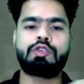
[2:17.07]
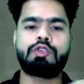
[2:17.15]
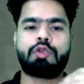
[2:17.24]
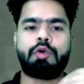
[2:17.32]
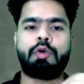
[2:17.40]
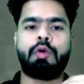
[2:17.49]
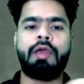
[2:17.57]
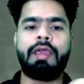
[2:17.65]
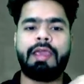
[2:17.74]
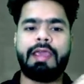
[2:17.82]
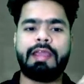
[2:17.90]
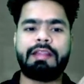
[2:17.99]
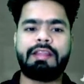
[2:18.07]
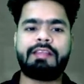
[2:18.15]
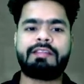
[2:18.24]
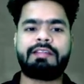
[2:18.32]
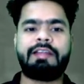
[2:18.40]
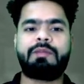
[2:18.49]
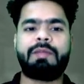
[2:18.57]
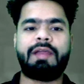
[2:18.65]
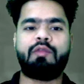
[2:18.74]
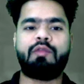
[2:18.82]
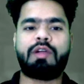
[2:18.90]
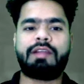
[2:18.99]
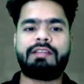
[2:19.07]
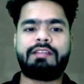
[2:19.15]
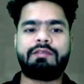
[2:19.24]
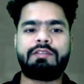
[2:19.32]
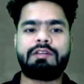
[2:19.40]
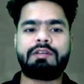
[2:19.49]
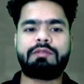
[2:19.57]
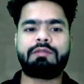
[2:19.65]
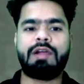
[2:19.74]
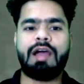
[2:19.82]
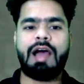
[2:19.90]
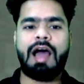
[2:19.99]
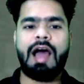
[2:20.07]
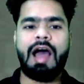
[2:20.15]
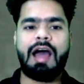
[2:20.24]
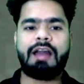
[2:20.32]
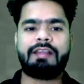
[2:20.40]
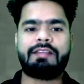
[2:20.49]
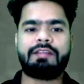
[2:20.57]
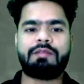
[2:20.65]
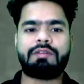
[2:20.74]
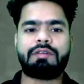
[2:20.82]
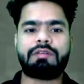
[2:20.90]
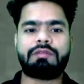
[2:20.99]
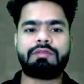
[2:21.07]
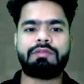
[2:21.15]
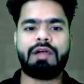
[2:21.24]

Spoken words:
So in this statement, what is a verb? Are is a verb.